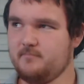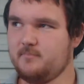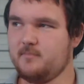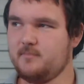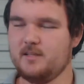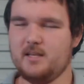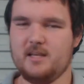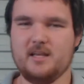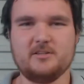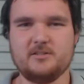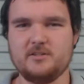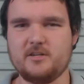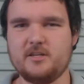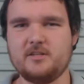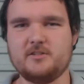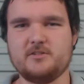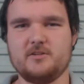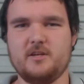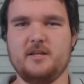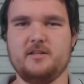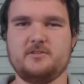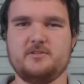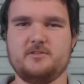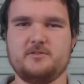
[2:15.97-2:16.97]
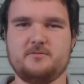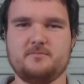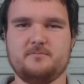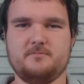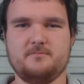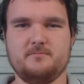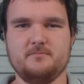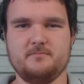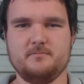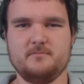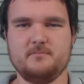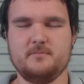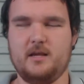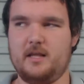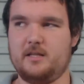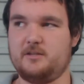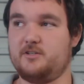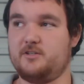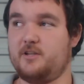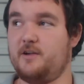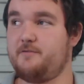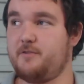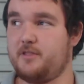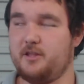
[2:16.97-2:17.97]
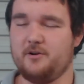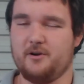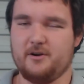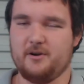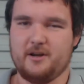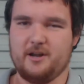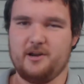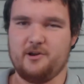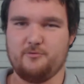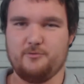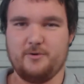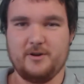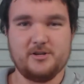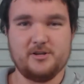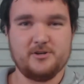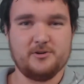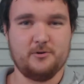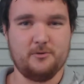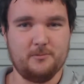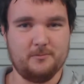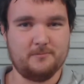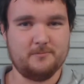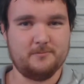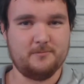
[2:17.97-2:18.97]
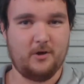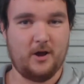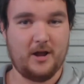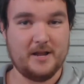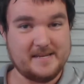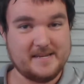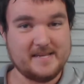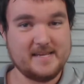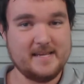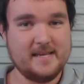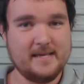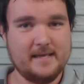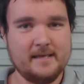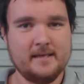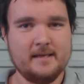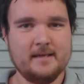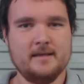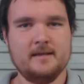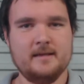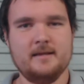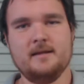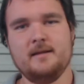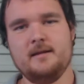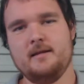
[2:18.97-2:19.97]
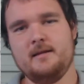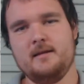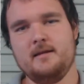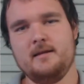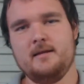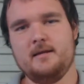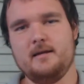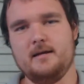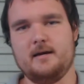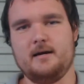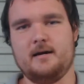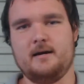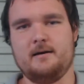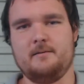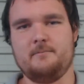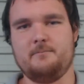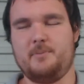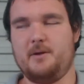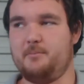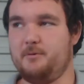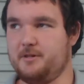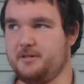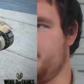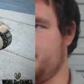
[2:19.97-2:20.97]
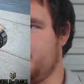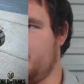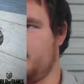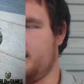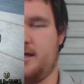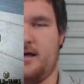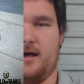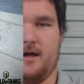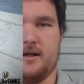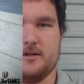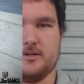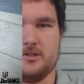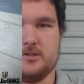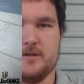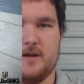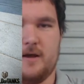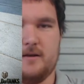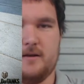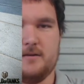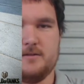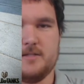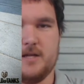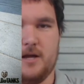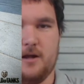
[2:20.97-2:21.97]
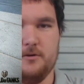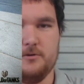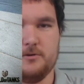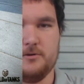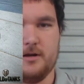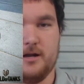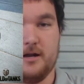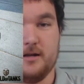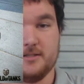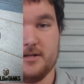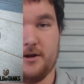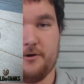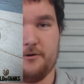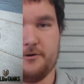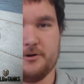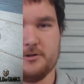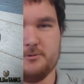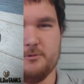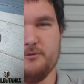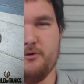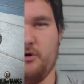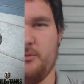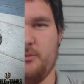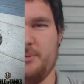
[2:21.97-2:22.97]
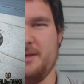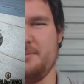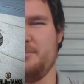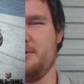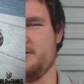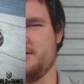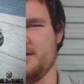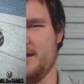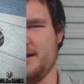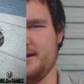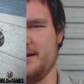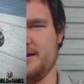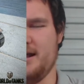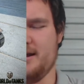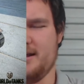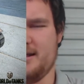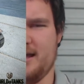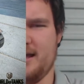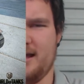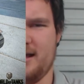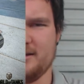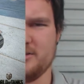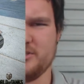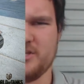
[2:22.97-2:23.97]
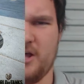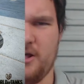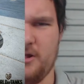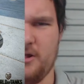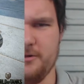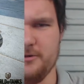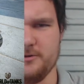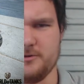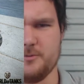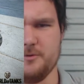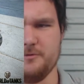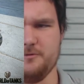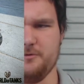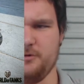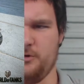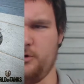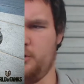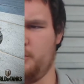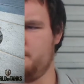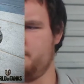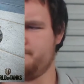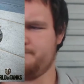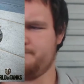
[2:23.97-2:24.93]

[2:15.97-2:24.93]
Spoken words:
it's definitely not an original idea. People have done cast turrets before. People have done cast hulls before.